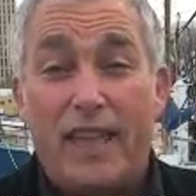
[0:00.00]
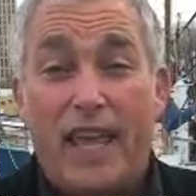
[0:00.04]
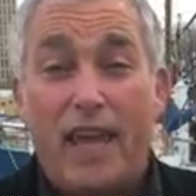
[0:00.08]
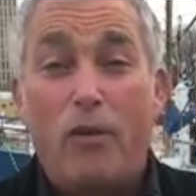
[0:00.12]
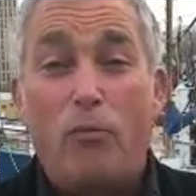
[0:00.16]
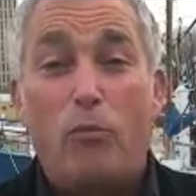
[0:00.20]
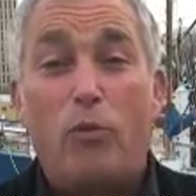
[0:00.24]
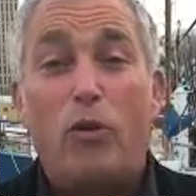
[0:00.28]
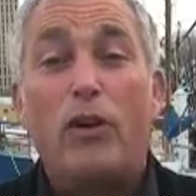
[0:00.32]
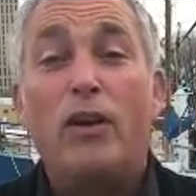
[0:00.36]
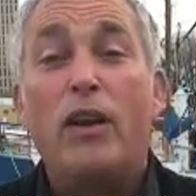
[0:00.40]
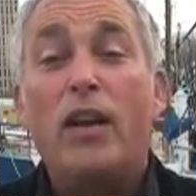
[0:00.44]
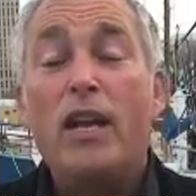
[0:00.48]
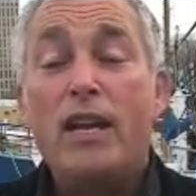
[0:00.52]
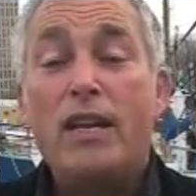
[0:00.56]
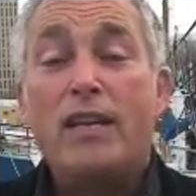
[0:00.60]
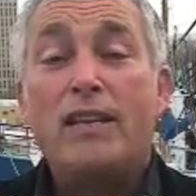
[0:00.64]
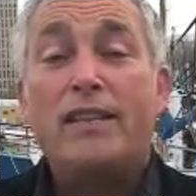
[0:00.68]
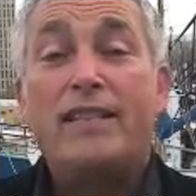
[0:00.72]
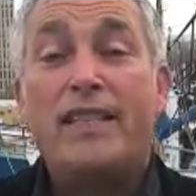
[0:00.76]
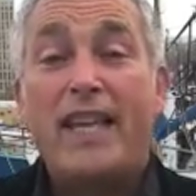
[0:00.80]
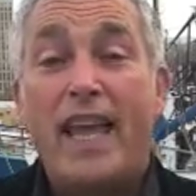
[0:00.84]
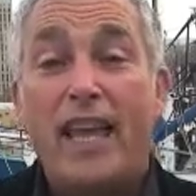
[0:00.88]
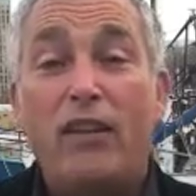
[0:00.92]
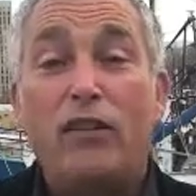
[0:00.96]
They were
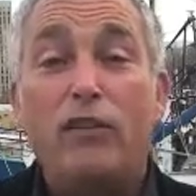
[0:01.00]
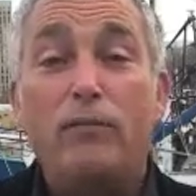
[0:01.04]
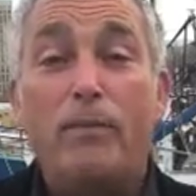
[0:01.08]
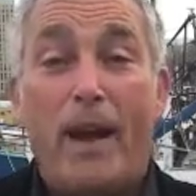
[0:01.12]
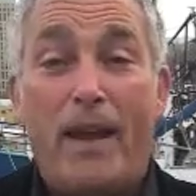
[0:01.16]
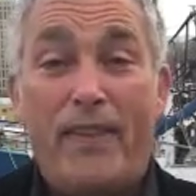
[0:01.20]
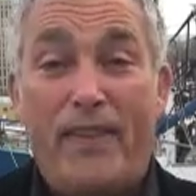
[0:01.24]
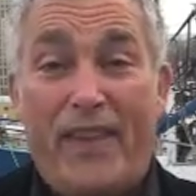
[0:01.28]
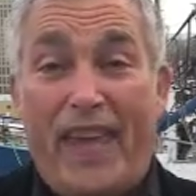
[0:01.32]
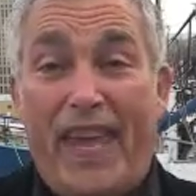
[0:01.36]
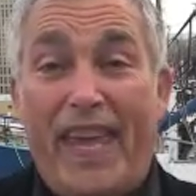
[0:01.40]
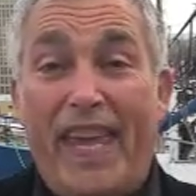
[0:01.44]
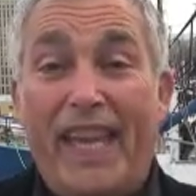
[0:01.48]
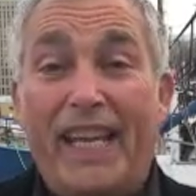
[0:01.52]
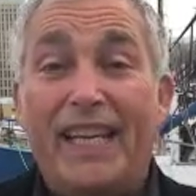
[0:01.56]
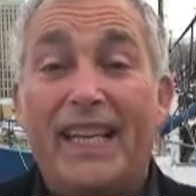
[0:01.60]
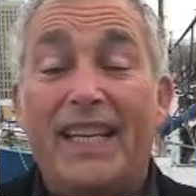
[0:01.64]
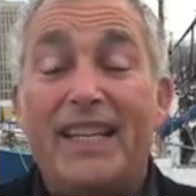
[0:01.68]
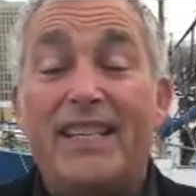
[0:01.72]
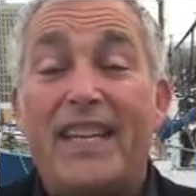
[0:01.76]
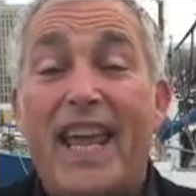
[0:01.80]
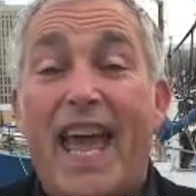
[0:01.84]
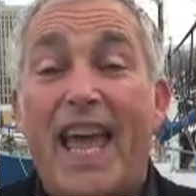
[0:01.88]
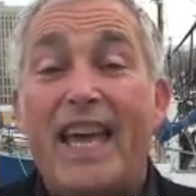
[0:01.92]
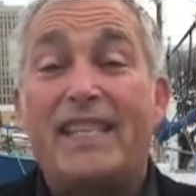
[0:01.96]
settled by the
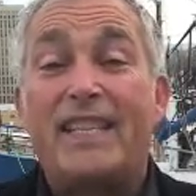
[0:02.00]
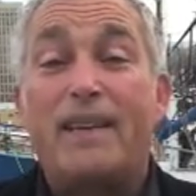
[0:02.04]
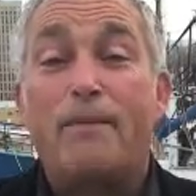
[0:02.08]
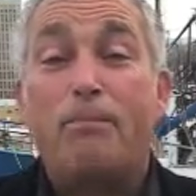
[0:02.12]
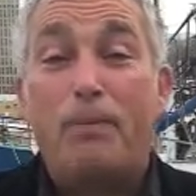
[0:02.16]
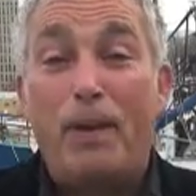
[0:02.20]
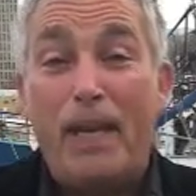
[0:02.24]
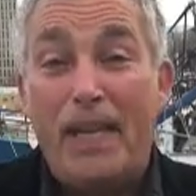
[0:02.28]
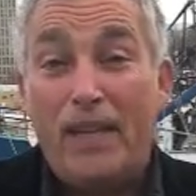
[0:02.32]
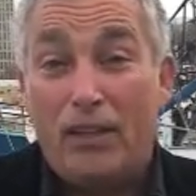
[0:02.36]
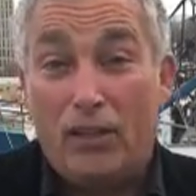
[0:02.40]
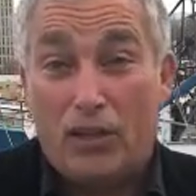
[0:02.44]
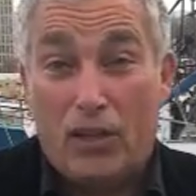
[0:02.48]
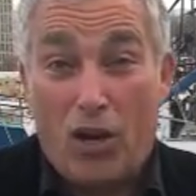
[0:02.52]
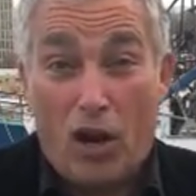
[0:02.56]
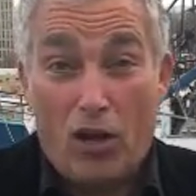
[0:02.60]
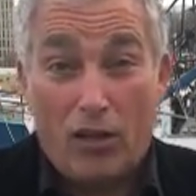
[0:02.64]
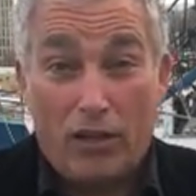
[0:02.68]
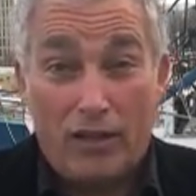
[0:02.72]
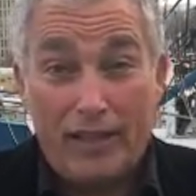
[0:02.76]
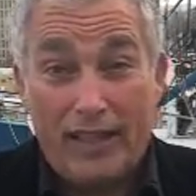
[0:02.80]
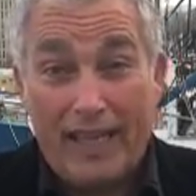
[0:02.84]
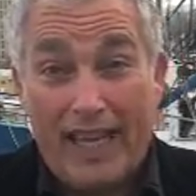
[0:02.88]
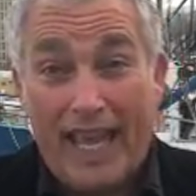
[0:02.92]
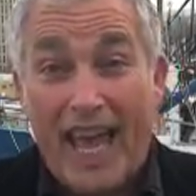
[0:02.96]
English as a penal
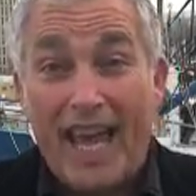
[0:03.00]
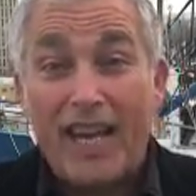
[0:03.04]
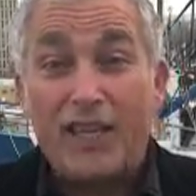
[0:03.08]
colony.